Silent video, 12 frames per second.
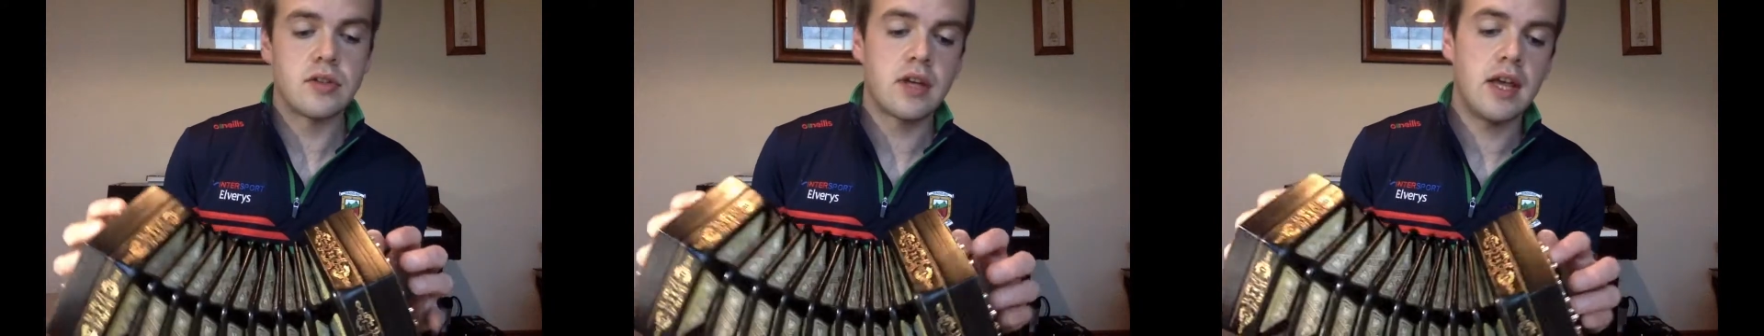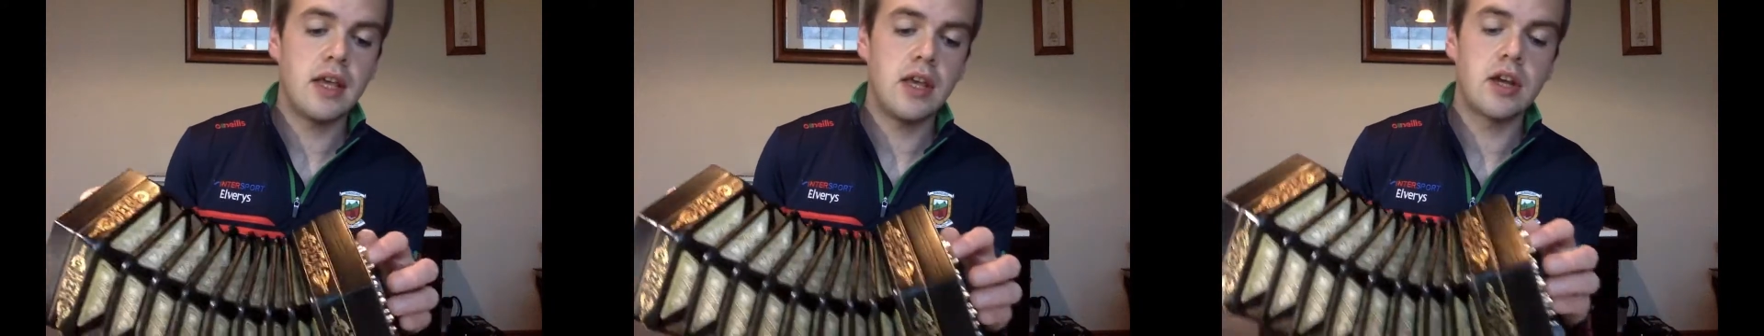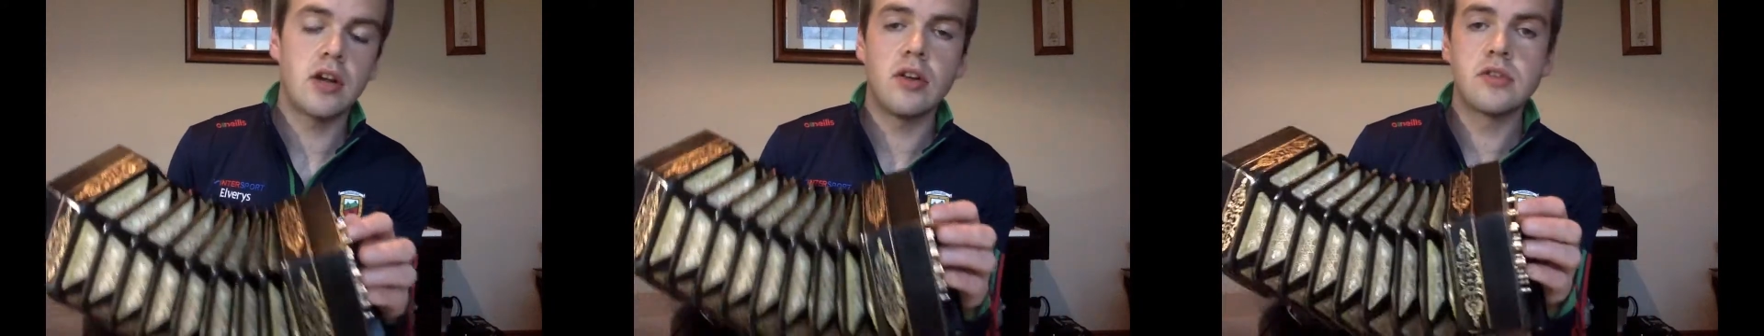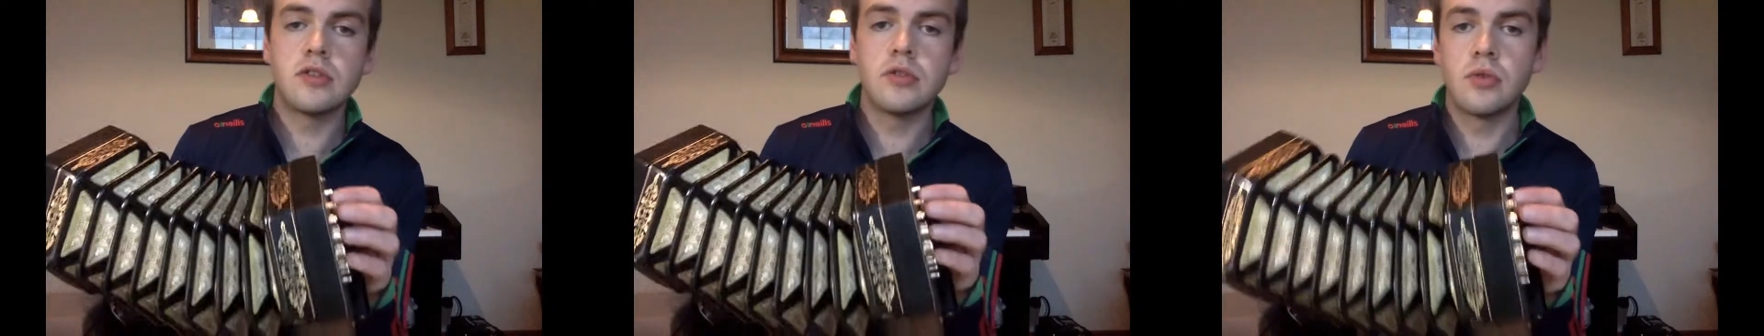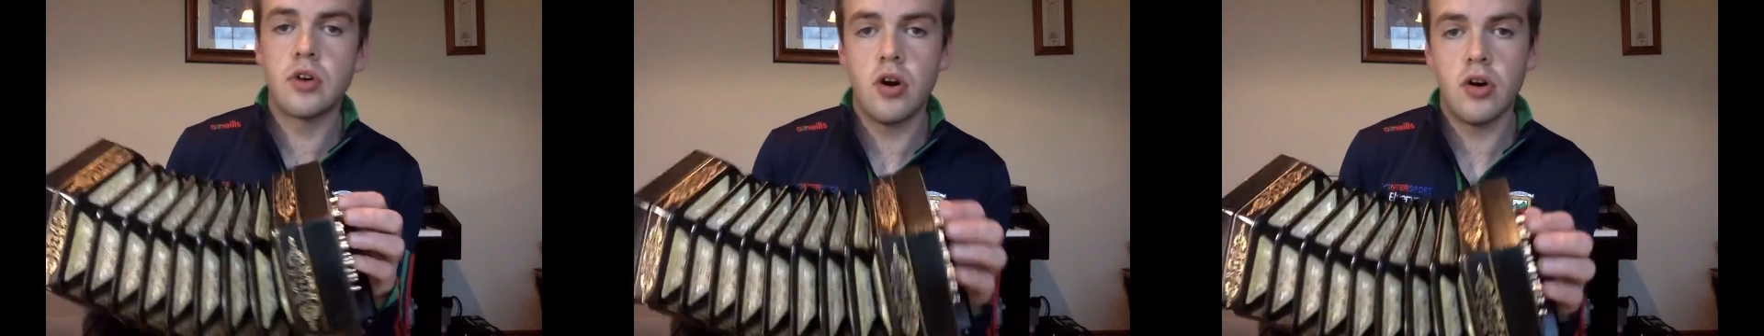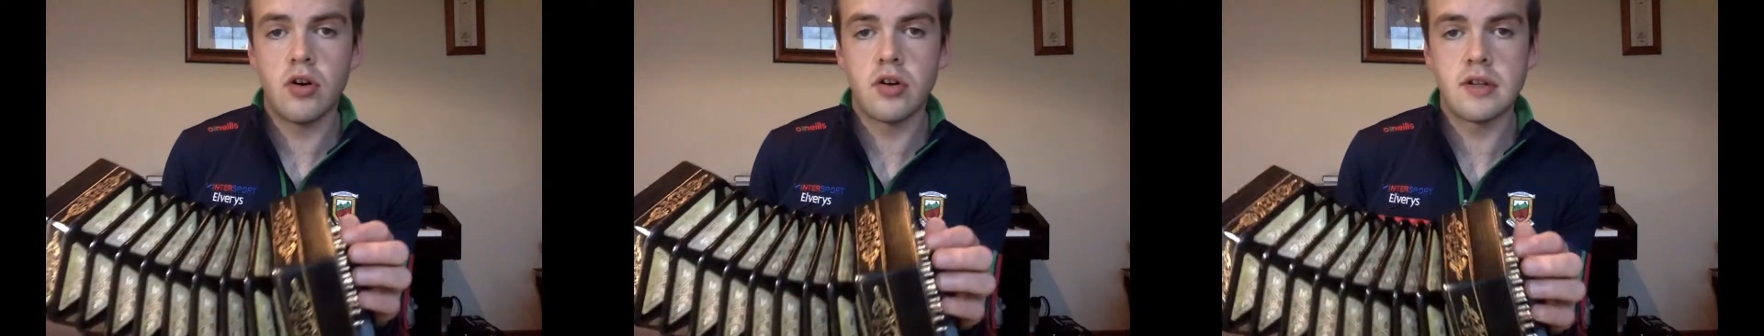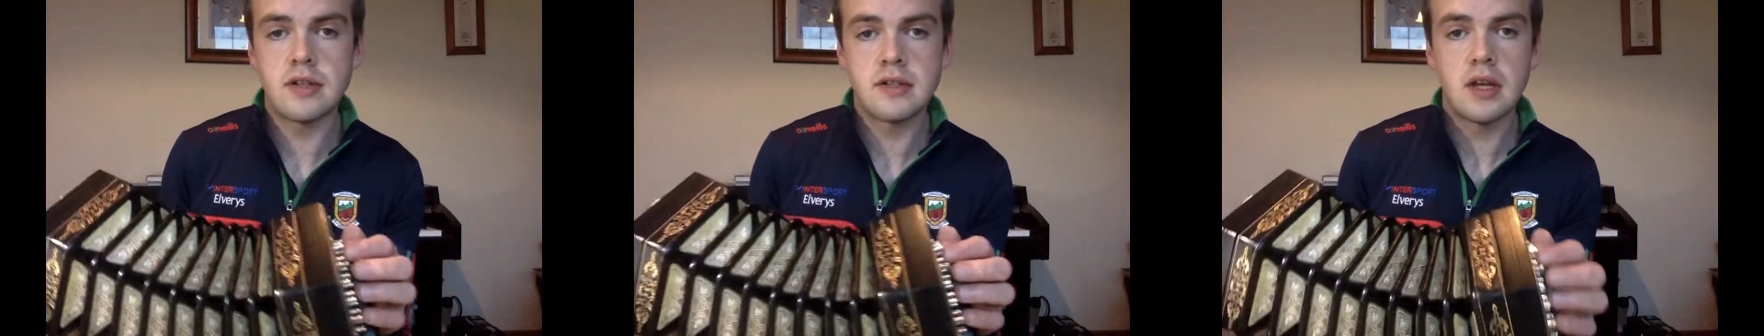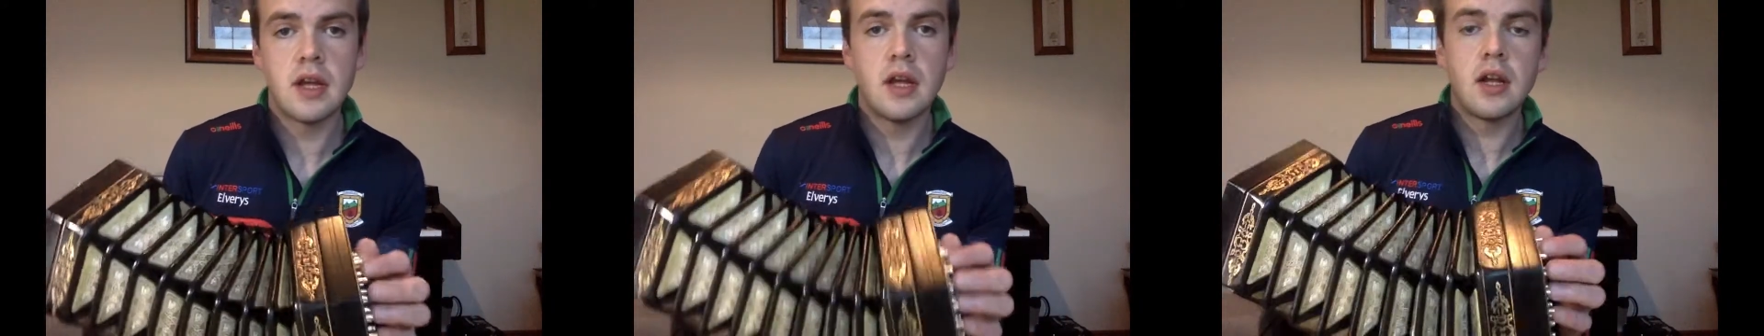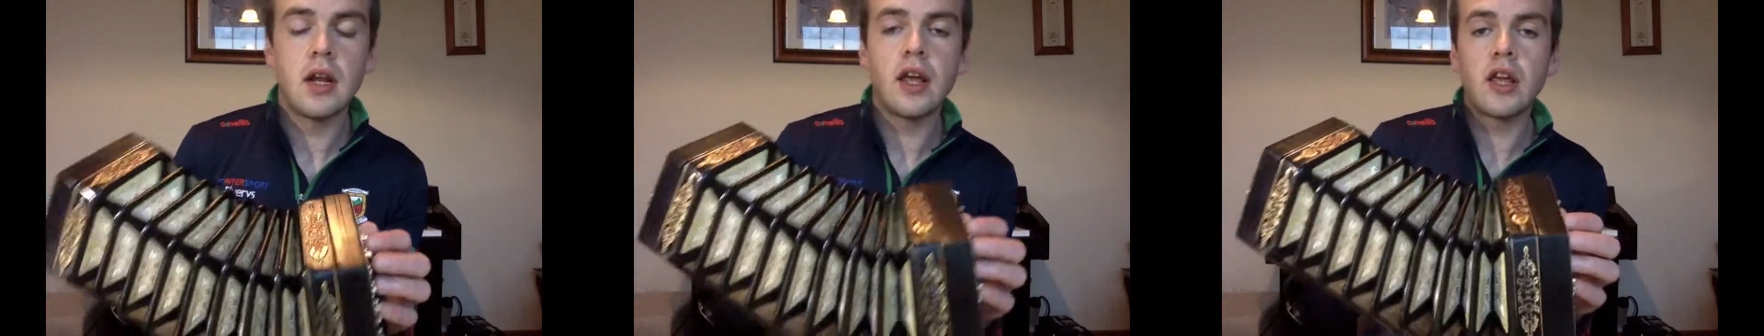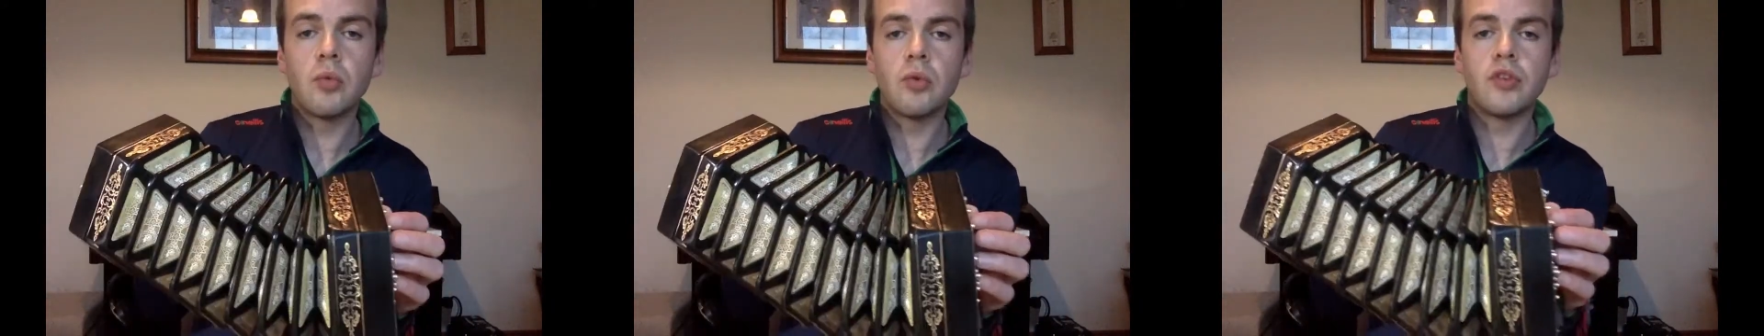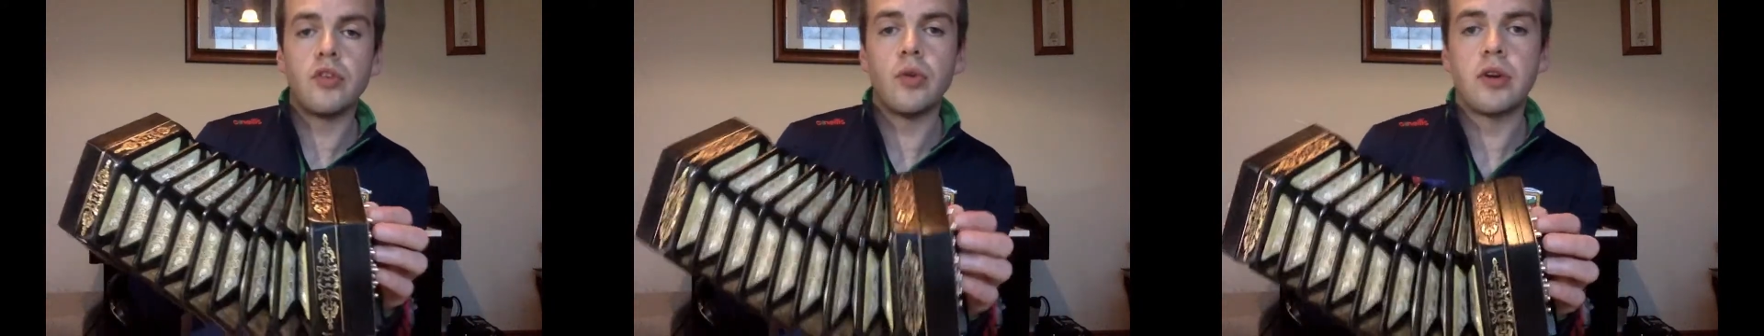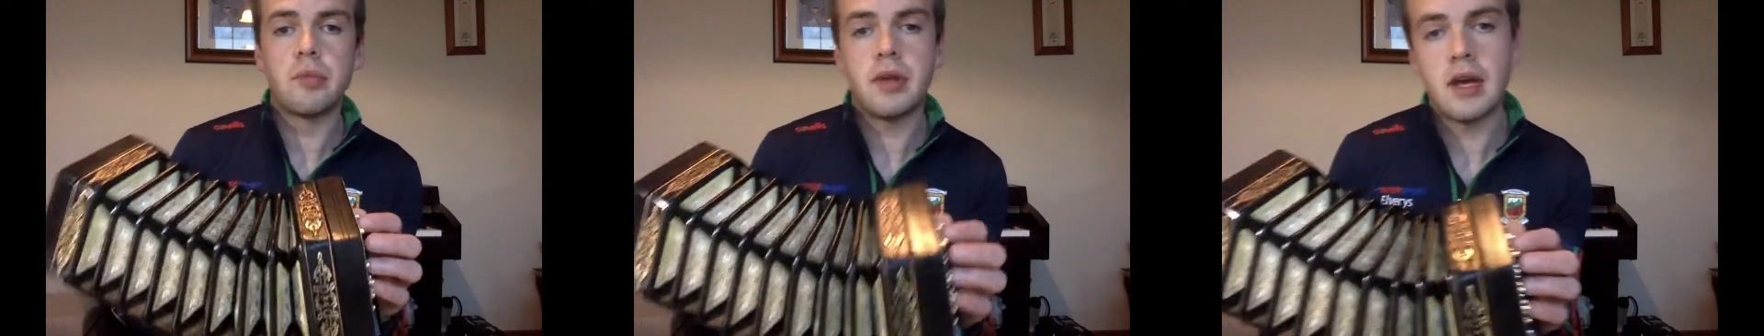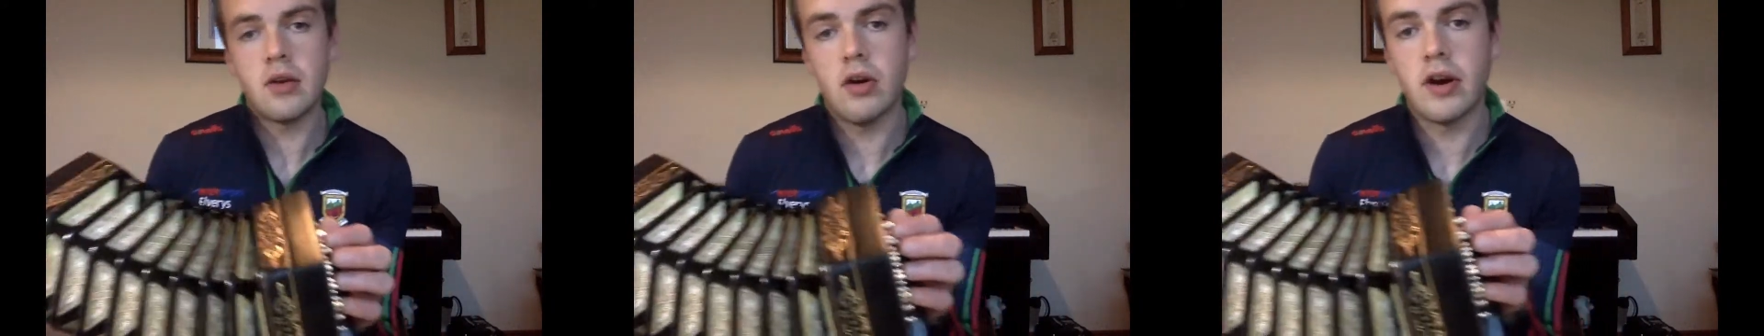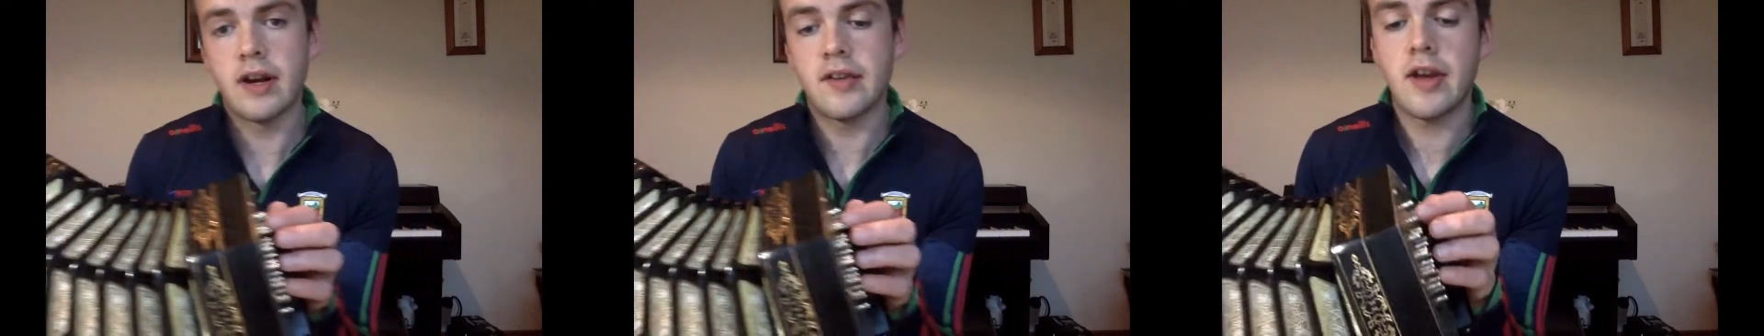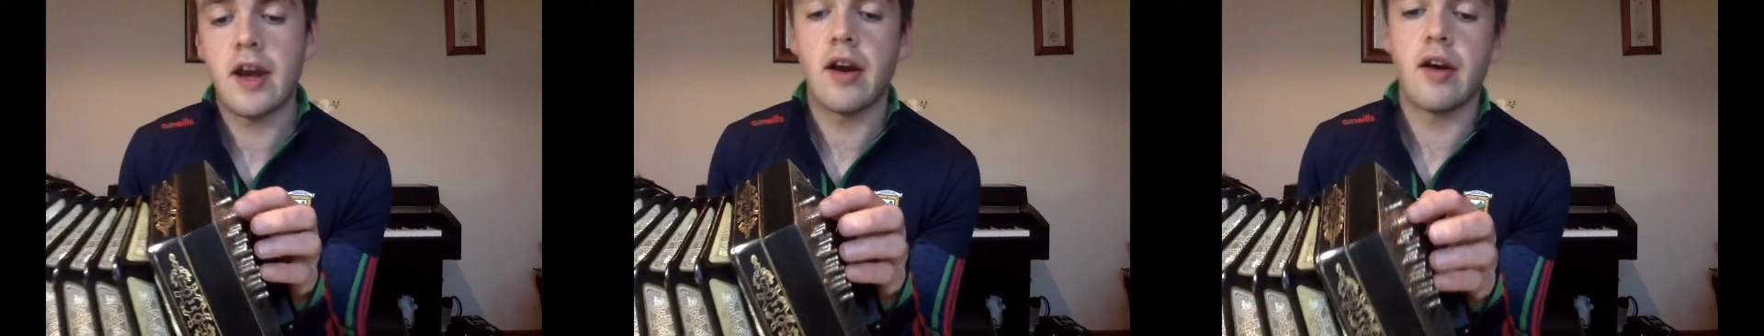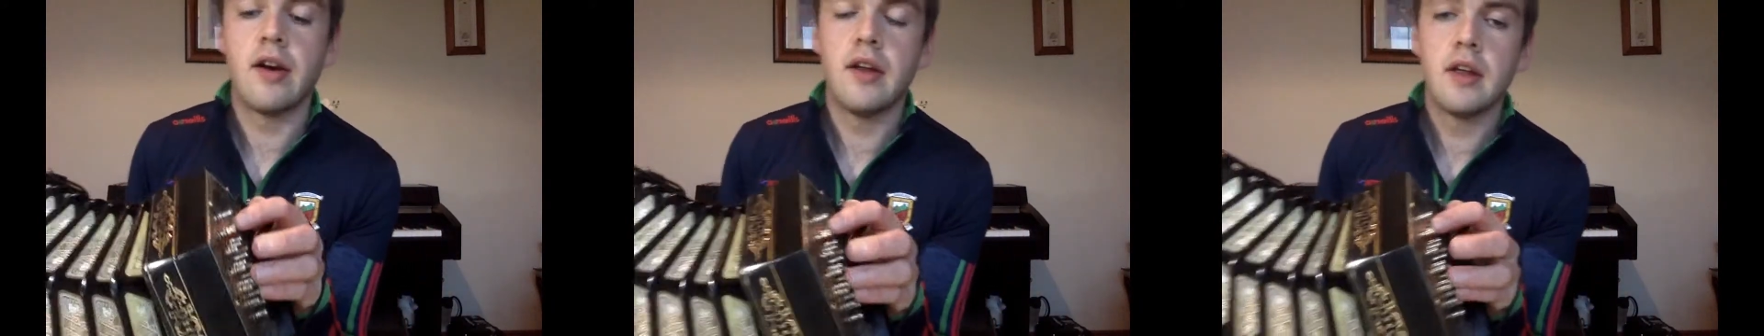Okay, you can also do chords like you would do on a piano or guitar.